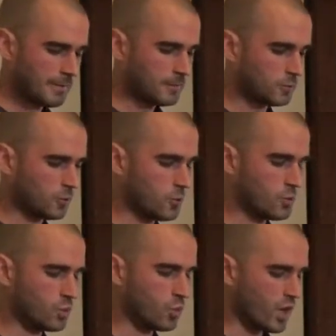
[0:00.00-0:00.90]

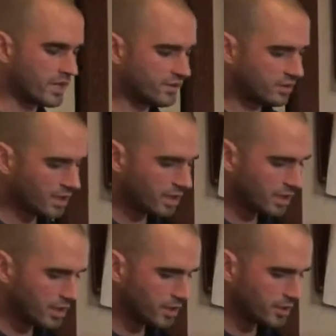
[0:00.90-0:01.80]
So what is
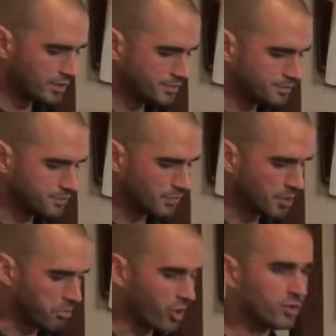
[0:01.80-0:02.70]
the
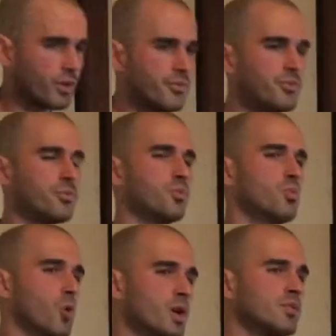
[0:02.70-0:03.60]
the point of
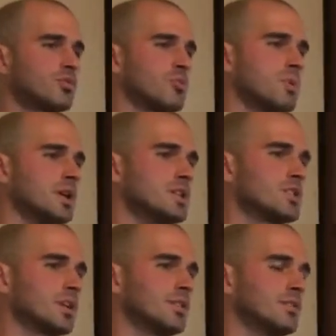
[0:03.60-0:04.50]
worrying so
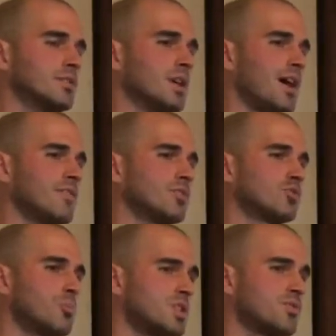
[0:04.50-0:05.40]
much and having
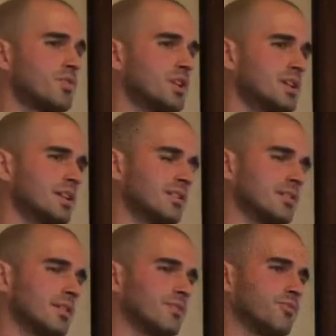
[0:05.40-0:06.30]
so much fear
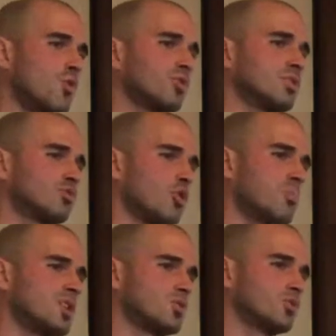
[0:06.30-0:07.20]
and, and focusing so
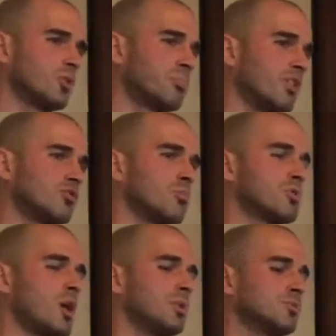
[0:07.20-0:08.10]
much on your personal
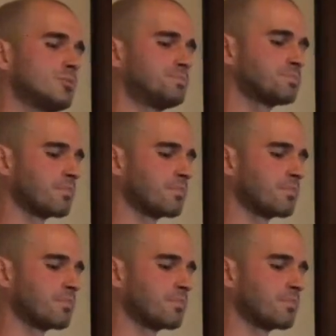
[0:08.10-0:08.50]
problems?